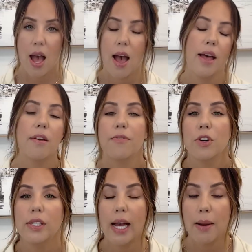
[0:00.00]
And the
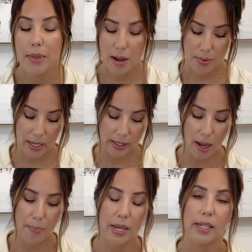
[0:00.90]
first item that I picked
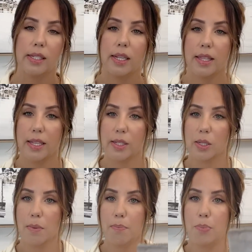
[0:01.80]
up is this
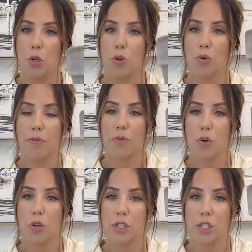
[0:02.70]

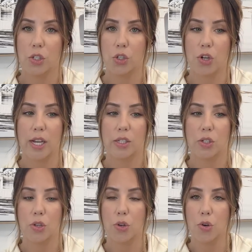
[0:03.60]
beautiful
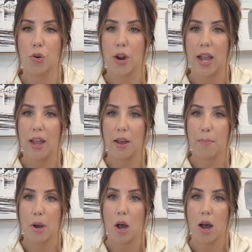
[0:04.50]
distressed gray
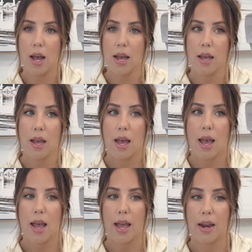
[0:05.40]
pot,
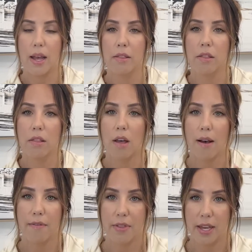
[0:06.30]
and I
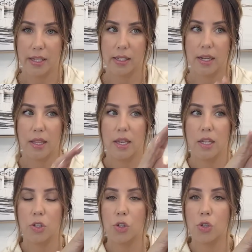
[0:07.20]
love this. I think
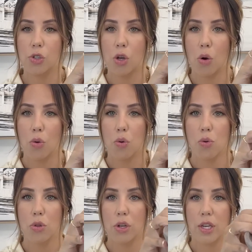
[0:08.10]
it's so
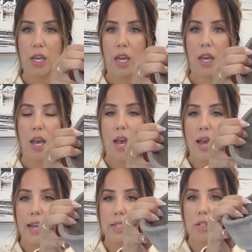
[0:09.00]
cool looking.
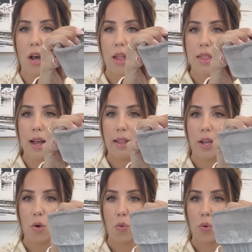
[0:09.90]
It's got that
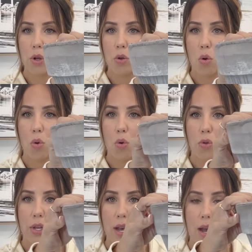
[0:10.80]
like real
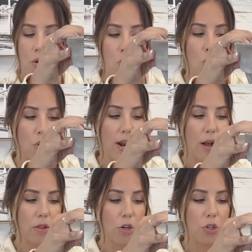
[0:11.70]
old and kind of worn
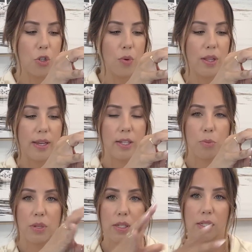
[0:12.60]
out look to it, like it's
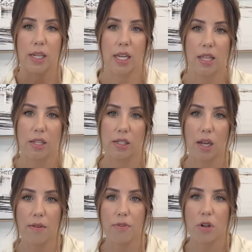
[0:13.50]
been sitting in the
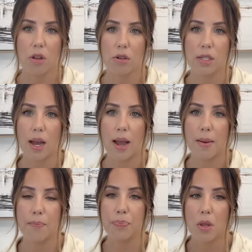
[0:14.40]
sun for a long
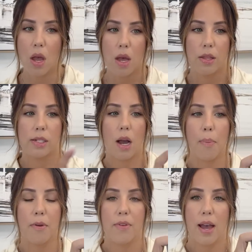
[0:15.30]
time. The top
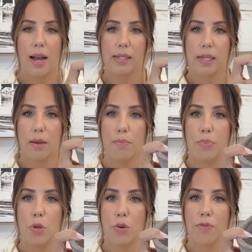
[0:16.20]
of it has like a
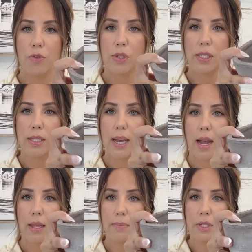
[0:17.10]
beautiful
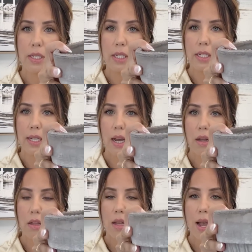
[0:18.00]
scalloped
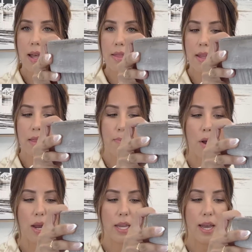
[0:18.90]
detail, and then the
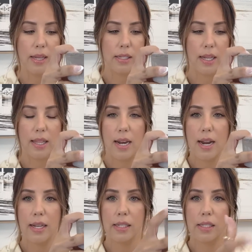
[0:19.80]
body has like that
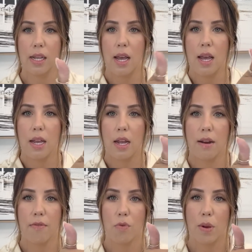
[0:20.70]
nice kind
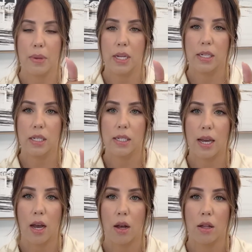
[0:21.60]
of ribbing
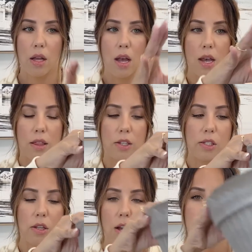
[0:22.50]
detail. The
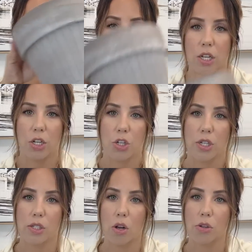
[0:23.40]
saucer dish
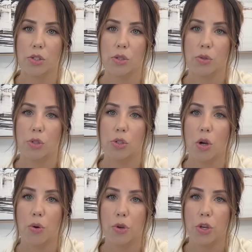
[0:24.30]
is also
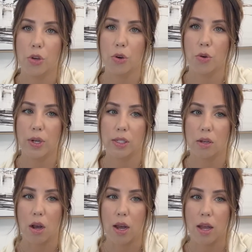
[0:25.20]
so cute. It's
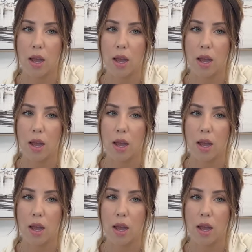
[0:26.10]
got